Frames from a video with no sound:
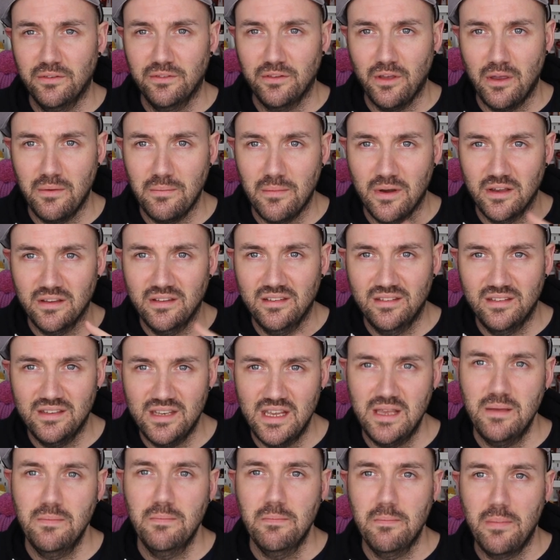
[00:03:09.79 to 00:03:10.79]
so my
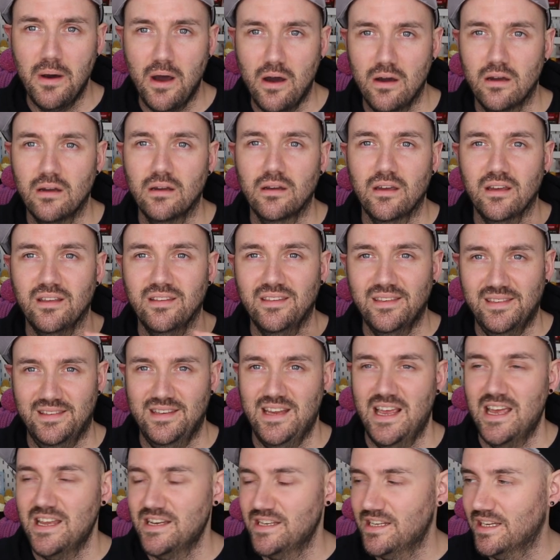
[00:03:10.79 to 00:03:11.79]
steampunk
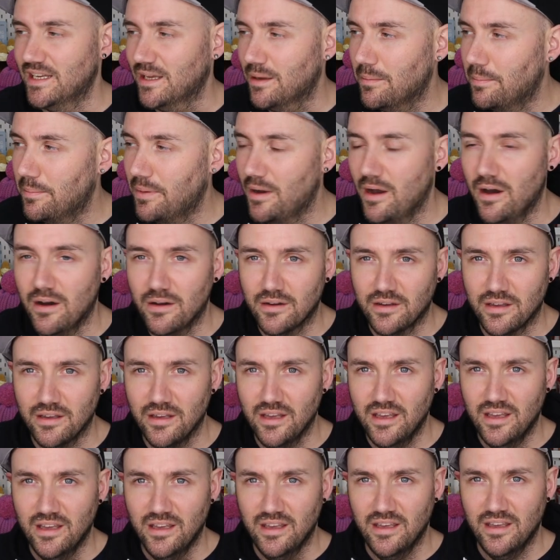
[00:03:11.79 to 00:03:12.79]
standing pug
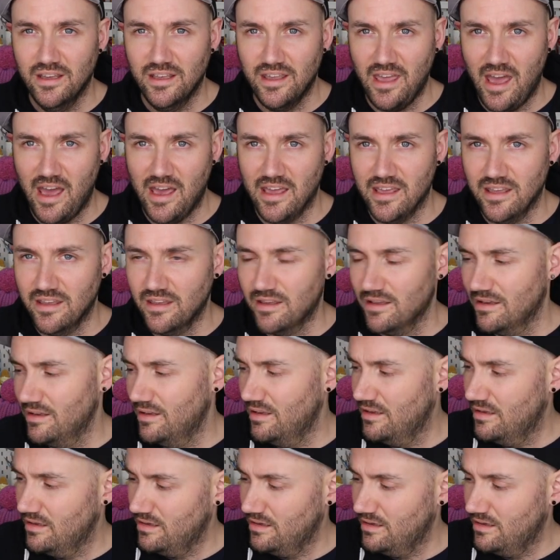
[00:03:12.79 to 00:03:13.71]
cake.